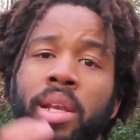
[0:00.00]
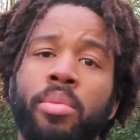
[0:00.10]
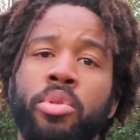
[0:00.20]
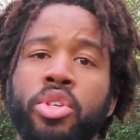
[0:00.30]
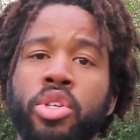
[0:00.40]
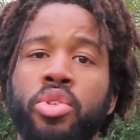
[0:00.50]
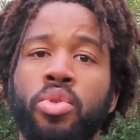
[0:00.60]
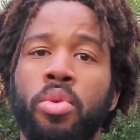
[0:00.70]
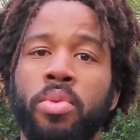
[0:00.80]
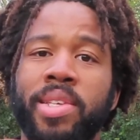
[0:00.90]
clip you just
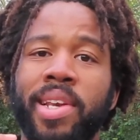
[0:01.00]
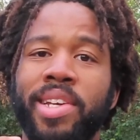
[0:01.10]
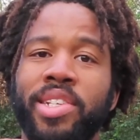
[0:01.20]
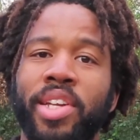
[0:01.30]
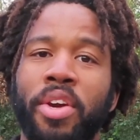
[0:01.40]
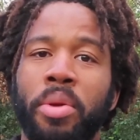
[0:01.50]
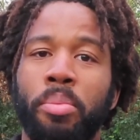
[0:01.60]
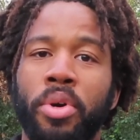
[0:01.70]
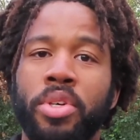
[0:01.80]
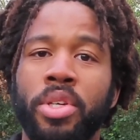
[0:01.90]
saw was legendary
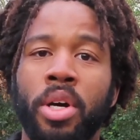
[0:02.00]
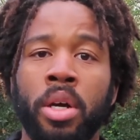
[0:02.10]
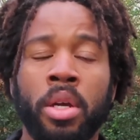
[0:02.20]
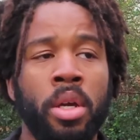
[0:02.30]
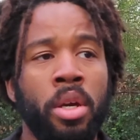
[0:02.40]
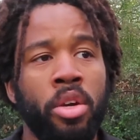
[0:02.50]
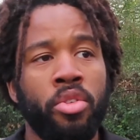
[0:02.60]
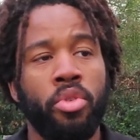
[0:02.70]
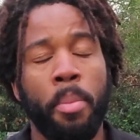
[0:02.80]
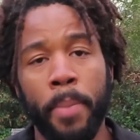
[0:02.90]
boxer
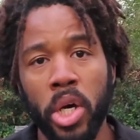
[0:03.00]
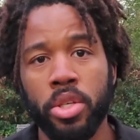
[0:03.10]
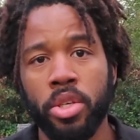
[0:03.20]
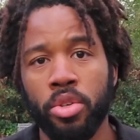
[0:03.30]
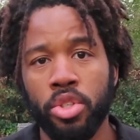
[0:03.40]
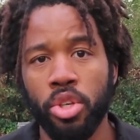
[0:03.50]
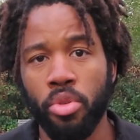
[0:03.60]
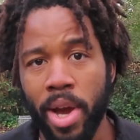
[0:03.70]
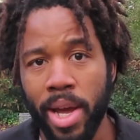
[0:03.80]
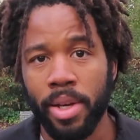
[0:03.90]
Roberto
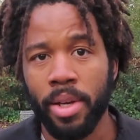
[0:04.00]
Duran